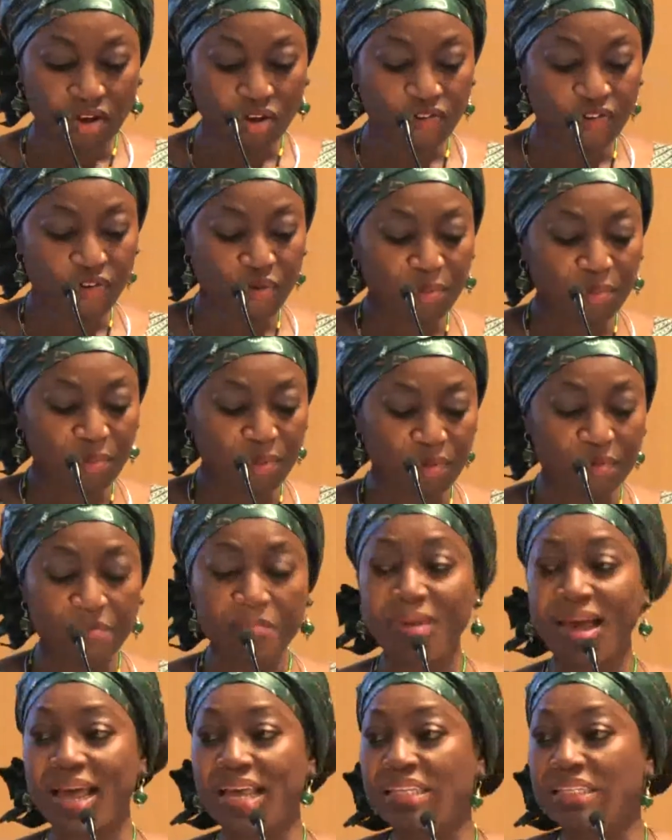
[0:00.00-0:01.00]

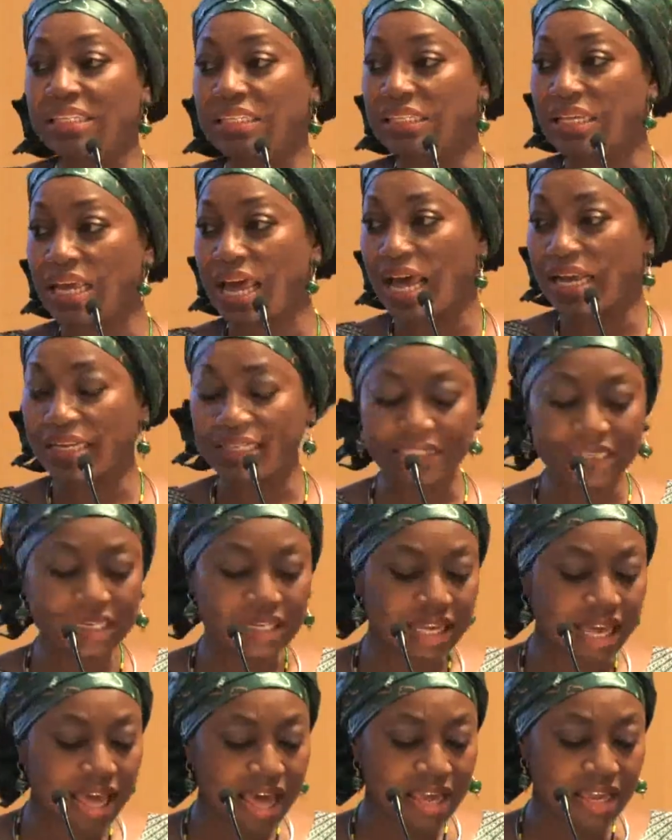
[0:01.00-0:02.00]
Honorable Mas
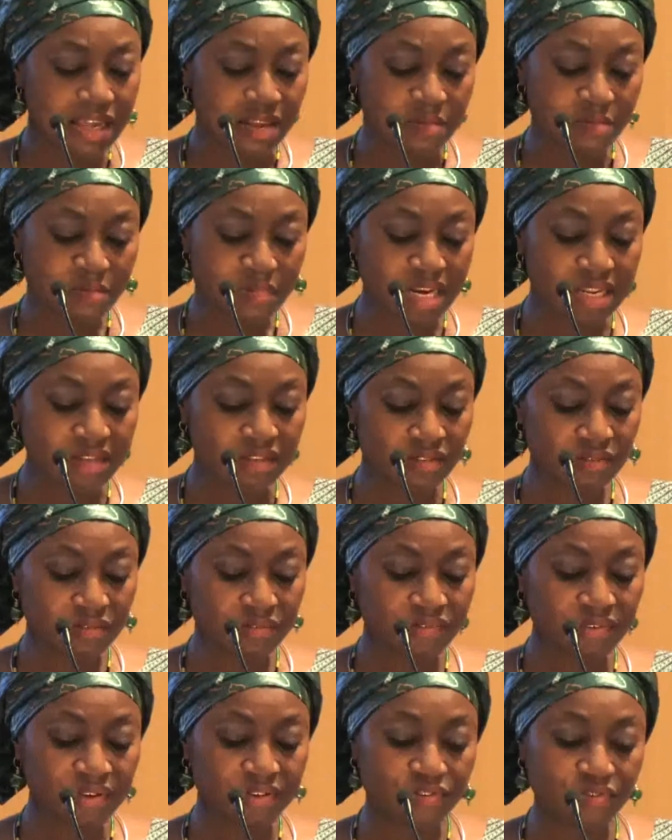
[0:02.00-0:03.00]
Aksigai,
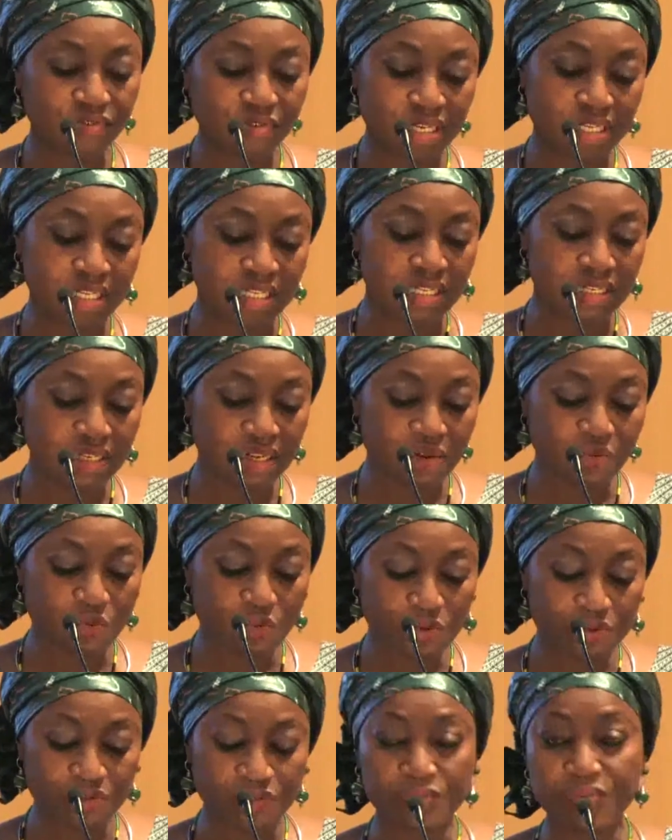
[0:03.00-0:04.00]
Minister of Fisheries
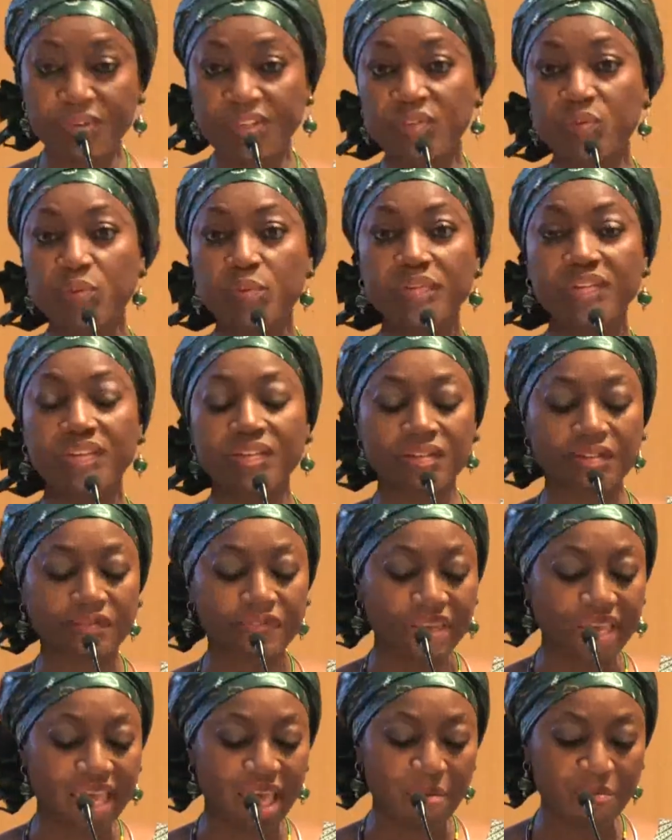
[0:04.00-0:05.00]
and Water Resources
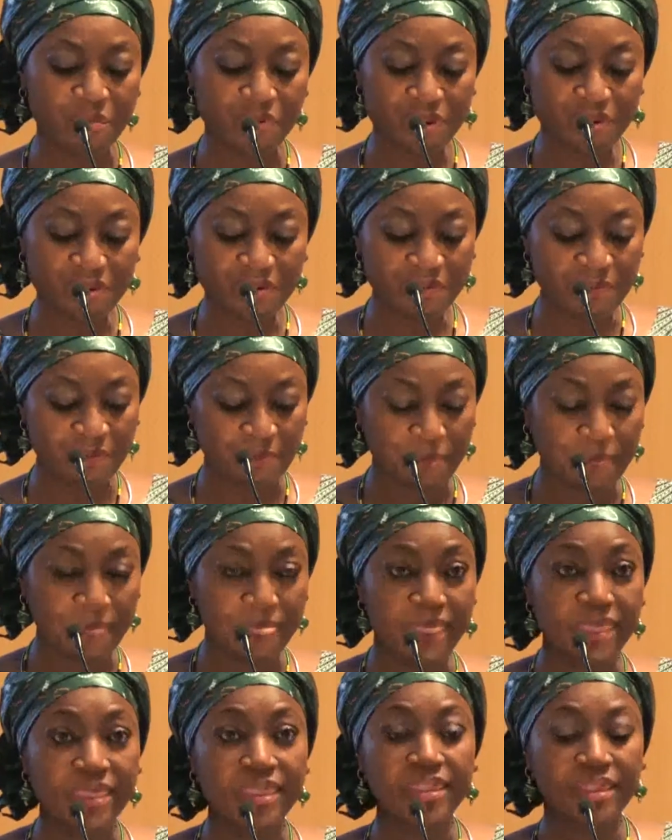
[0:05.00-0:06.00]
of the Gambia,
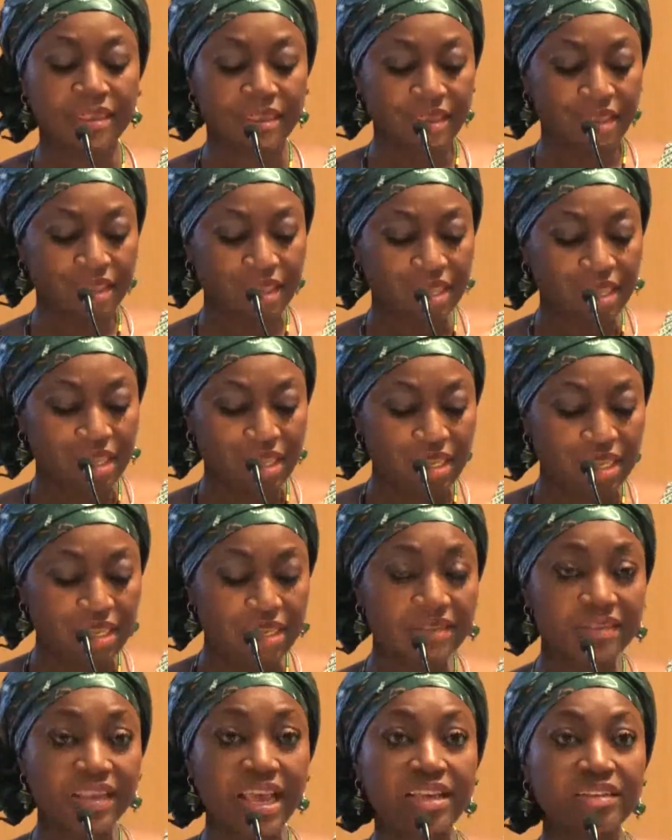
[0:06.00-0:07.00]

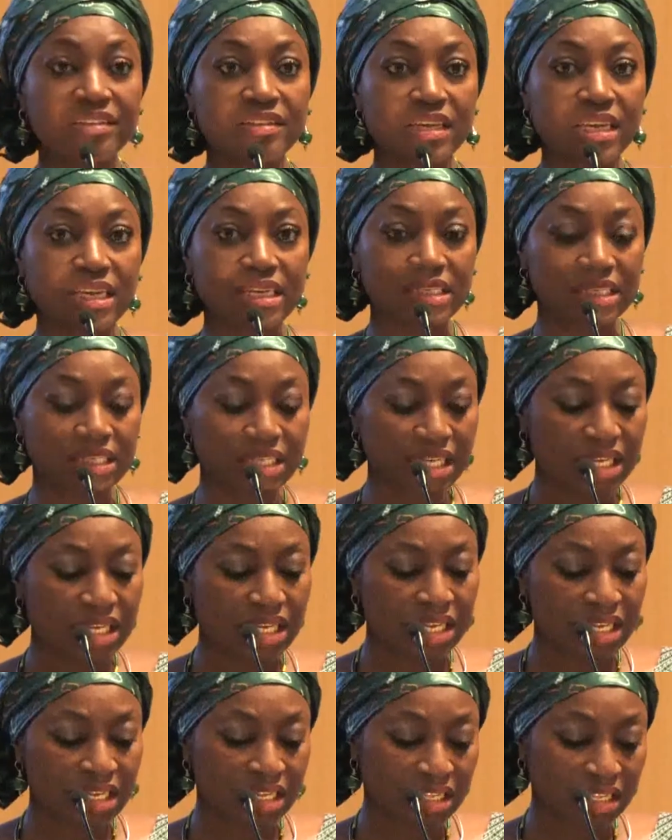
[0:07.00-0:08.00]
His
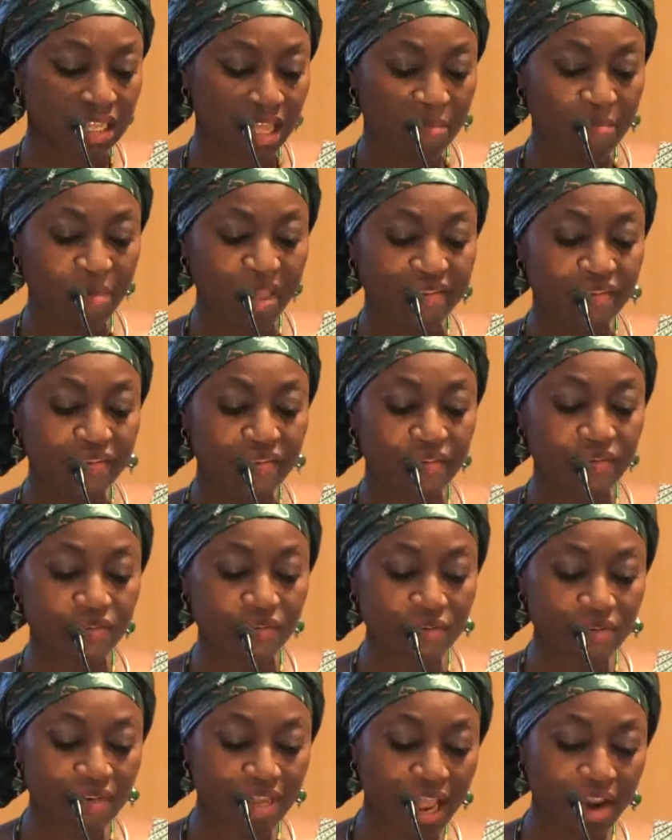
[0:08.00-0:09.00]
Excellency
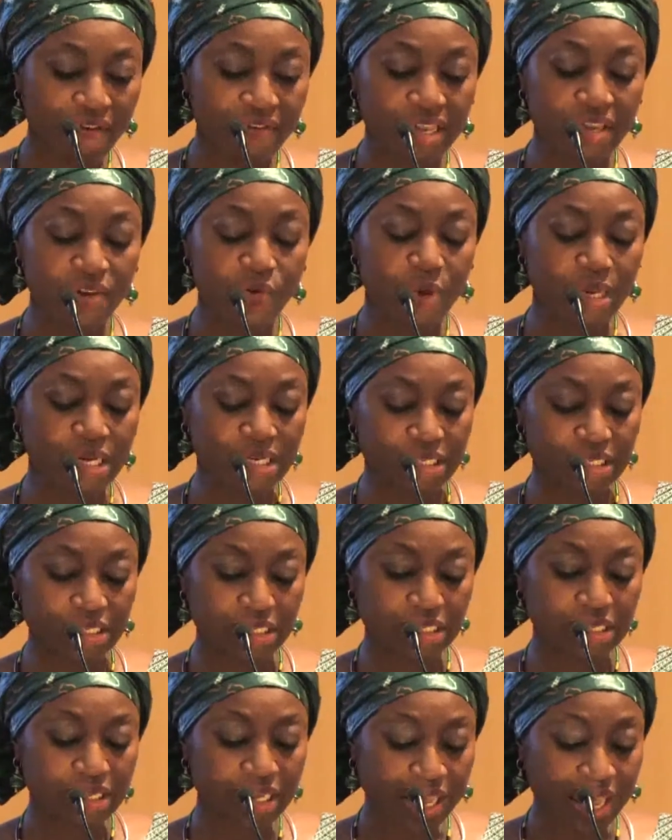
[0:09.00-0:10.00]
Ambassador Gary
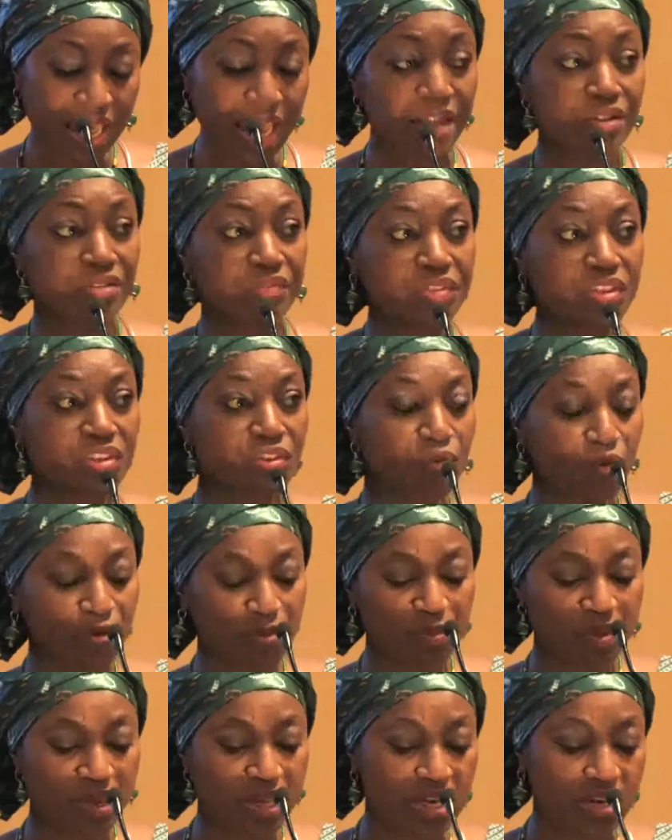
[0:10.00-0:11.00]
Quince, Head of the
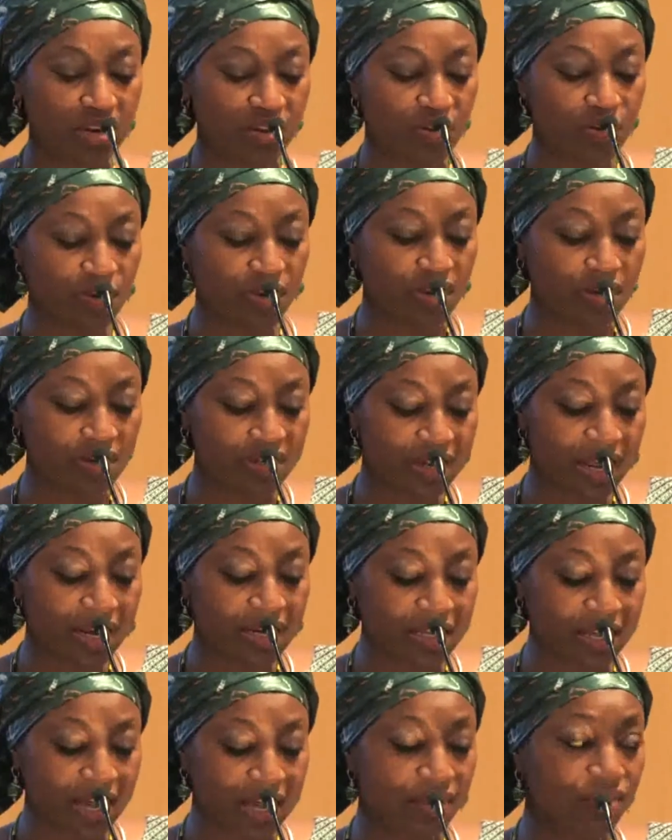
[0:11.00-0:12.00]
European Union
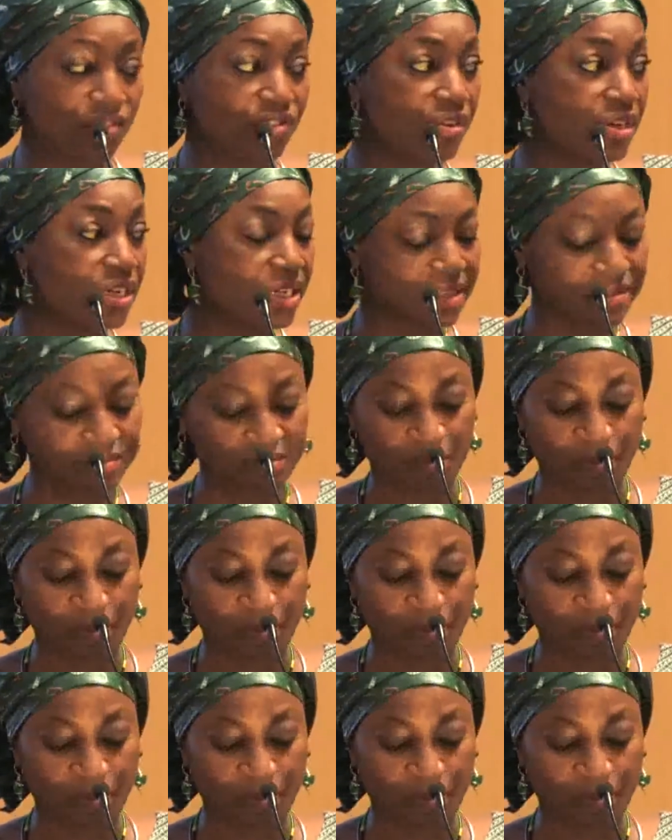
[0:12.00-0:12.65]
Delegation,